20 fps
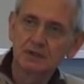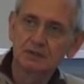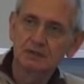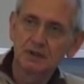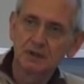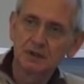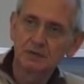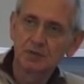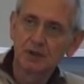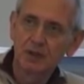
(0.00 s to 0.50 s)

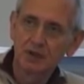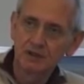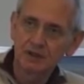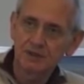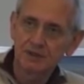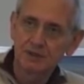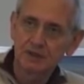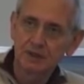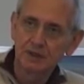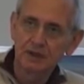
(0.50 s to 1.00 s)
take
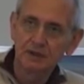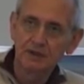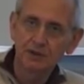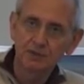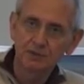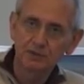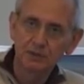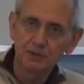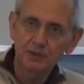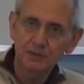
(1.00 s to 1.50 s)
place in an
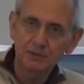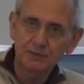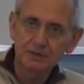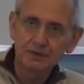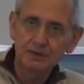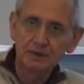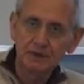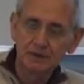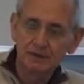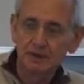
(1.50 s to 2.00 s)
acute
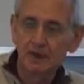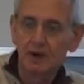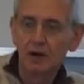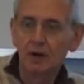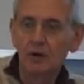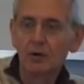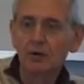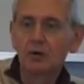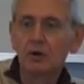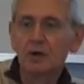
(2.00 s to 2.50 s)
hospital and
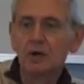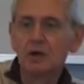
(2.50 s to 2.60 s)
how.